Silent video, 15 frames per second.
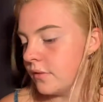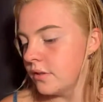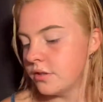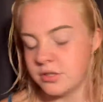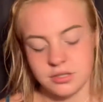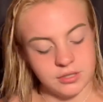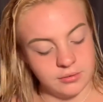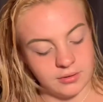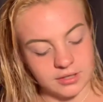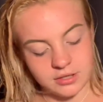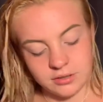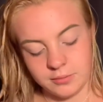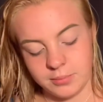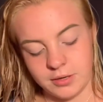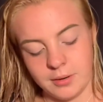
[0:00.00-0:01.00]
Shoot, I
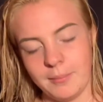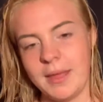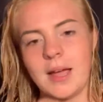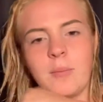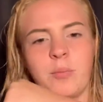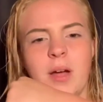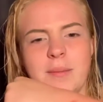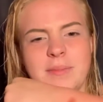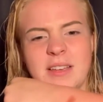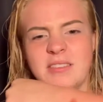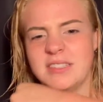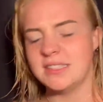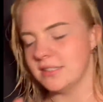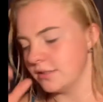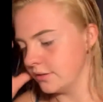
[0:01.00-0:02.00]
should have brought a makeup wipe down
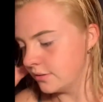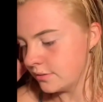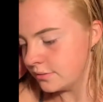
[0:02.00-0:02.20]
here.